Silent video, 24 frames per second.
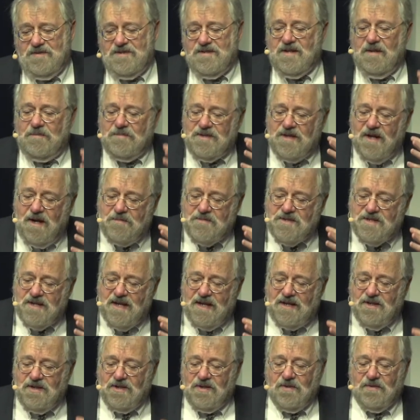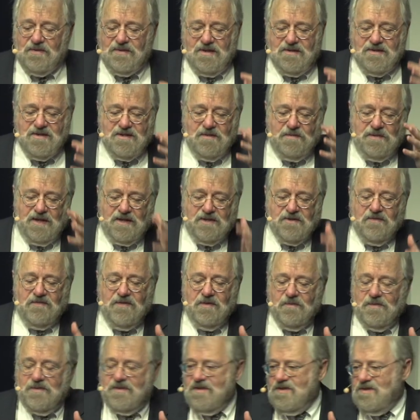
Sometimes they do. This is the picture of him with